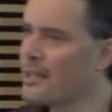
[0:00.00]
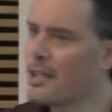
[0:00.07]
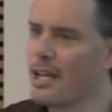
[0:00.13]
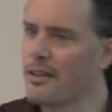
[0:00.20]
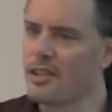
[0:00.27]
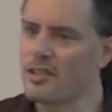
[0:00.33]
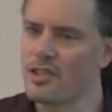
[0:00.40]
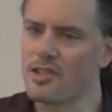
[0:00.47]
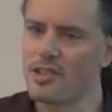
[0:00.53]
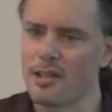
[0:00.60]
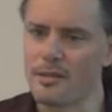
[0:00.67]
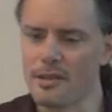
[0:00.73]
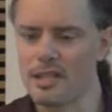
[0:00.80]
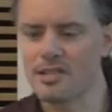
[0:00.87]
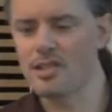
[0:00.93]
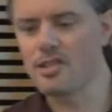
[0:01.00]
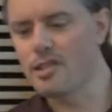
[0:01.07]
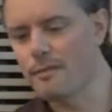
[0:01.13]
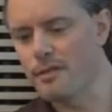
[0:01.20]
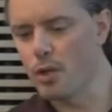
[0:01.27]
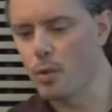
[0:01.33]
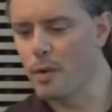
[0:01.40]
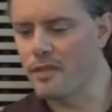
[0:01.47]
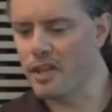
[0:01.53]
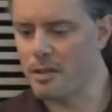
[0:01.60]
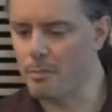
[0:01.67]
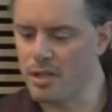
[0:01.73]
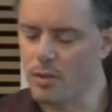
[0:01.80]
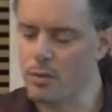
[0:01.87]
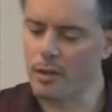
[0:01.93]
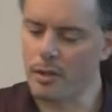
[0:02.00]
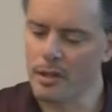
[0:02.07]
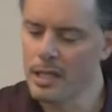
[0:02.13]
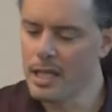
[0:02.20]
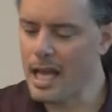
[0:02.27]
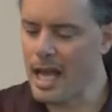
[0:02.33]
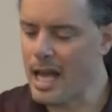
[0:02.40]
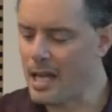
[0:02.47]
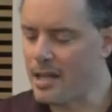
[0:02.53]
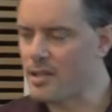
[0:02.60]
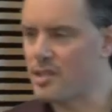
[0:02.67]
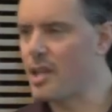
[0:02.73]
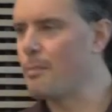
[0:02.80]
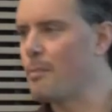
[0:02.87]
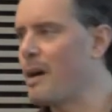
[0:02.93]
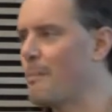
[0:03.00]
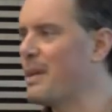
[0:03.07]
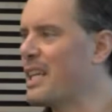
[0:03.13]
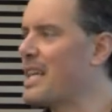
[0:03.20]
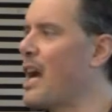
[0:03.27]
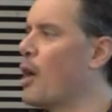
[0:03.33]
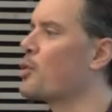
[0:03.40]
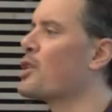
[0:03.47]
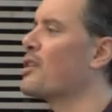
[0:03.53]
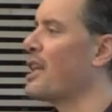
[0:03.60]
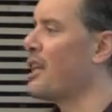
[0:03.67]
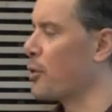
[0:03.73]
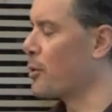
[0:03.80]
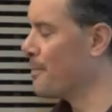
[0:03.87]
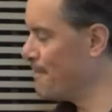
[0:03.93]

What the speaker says: And this is the view of the computer as a big calculator.